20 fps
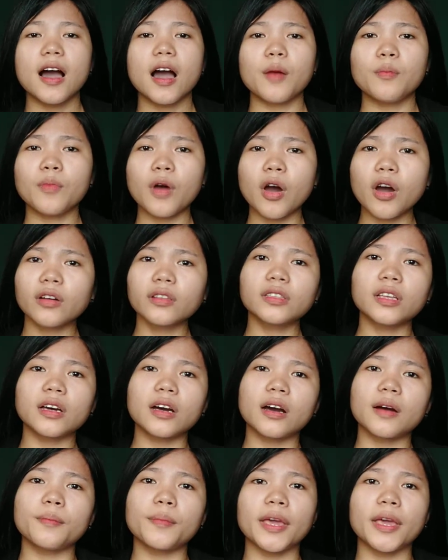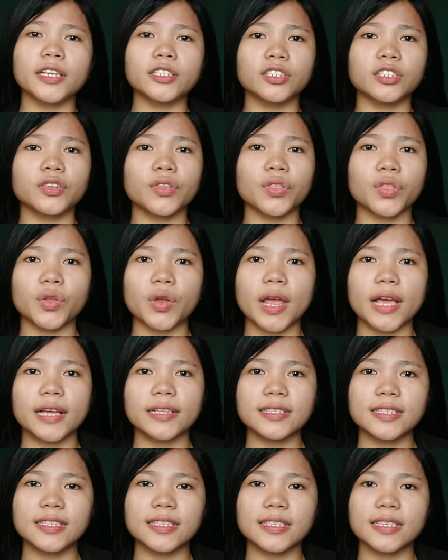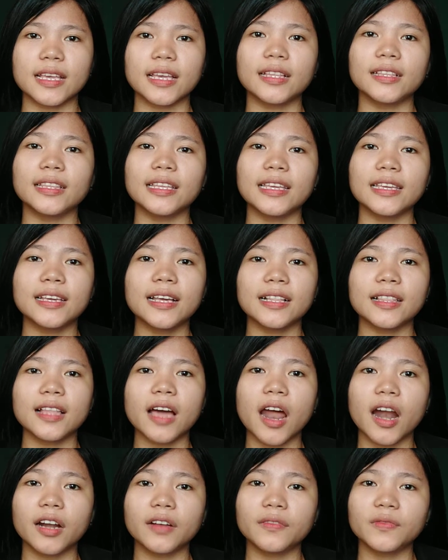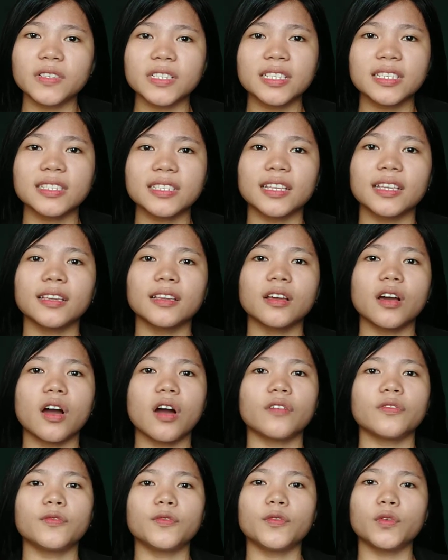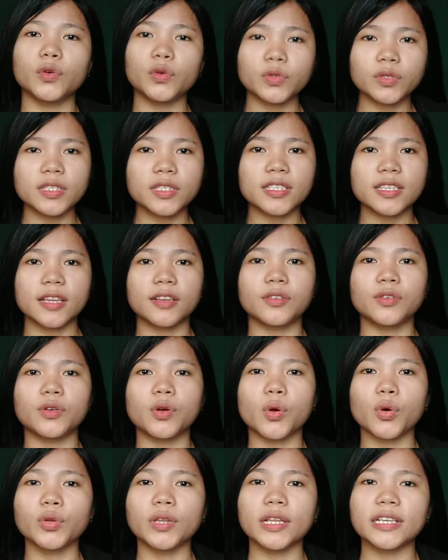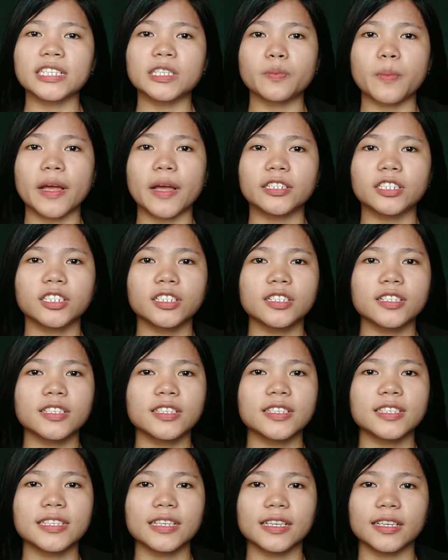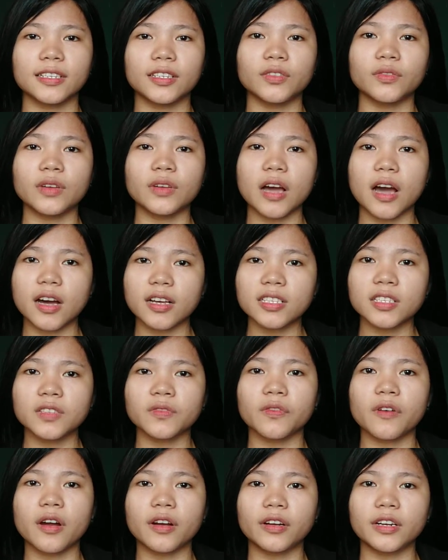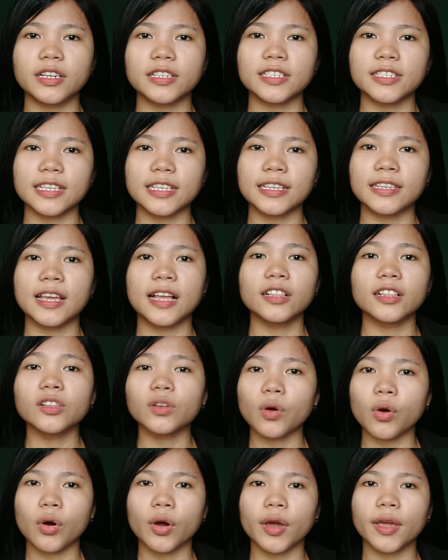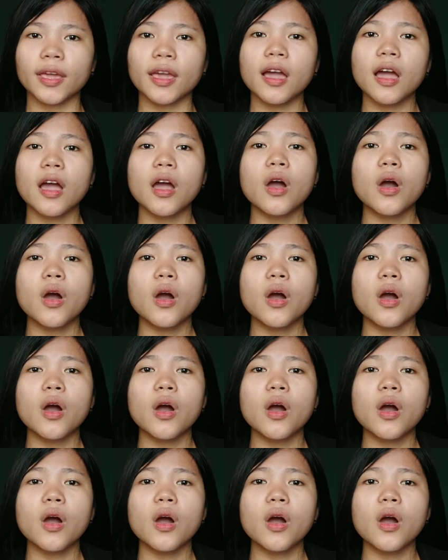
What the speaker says: Among the major threats, illegal harvesting of woods and road expansions in Nugas Forest in Alcoy